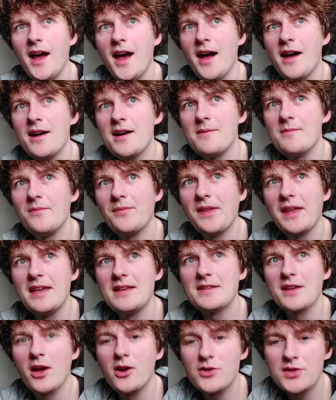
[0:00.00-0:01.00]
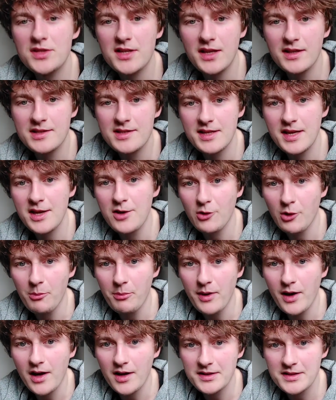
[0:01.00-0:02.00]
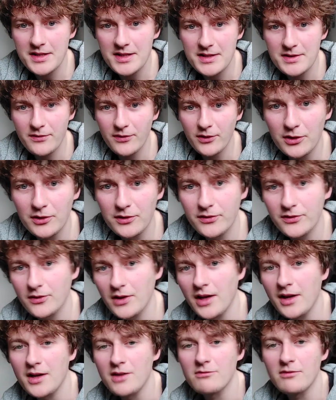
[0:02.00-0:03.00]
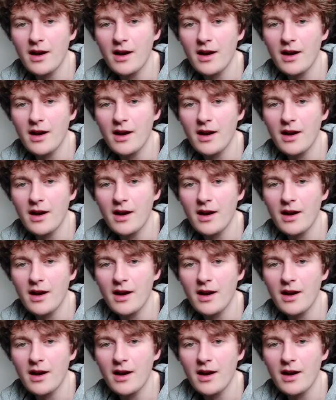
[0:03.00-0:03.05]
Um, he's hosting secret parties of uh,